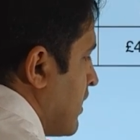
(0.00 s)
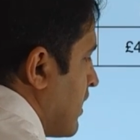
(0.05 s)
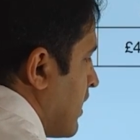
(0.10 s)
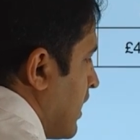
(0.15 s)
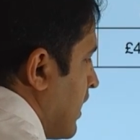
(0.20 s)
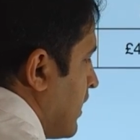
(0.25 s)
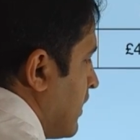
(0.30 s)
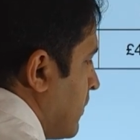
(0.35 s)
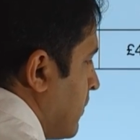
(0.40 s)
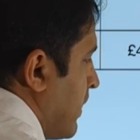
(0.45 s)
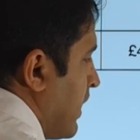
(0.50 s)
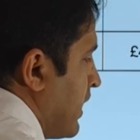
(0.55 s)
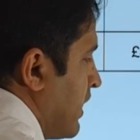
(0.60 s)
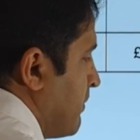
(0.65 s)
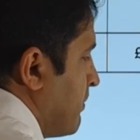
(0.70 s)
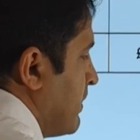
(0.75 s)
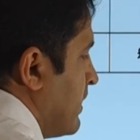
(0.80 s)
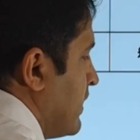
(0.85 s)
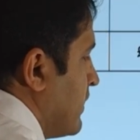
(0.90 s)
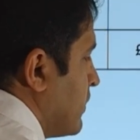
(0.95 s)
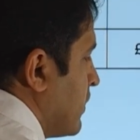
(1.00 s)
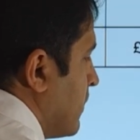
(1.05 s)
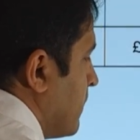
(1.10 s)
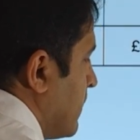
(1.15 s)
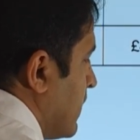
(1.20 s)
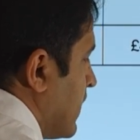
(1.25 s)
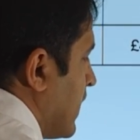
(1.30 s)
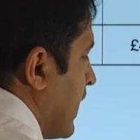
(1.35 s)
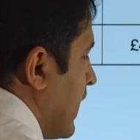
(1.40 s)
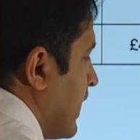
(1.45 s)
and 20p. So we
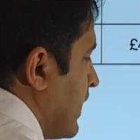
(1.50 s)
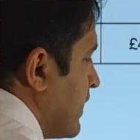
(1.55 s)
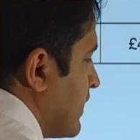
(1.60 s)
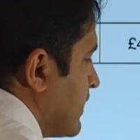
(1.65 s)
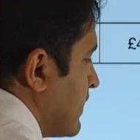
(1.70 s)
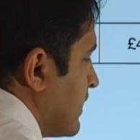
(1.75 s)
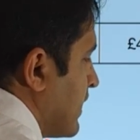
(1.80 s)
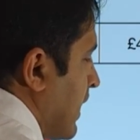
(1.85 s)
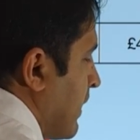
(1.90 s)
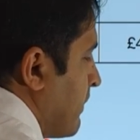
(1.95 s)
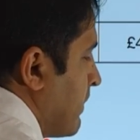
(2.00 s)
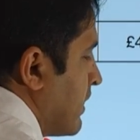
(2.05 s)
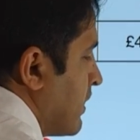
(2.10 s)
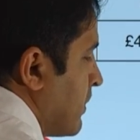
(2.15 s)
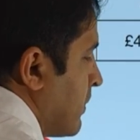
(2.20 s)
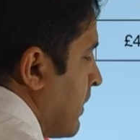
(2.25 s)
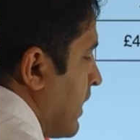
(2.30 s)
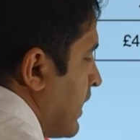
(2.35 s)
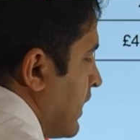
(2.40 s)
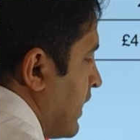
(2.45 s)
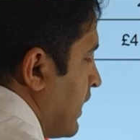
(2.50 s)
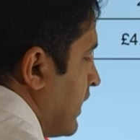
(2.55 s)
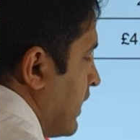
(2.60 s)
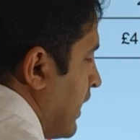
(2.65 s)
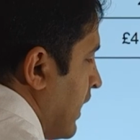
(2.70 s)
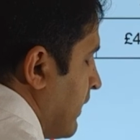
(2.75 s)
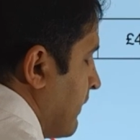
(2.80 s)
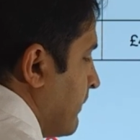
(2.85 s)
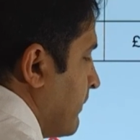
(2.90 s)
get 720 again.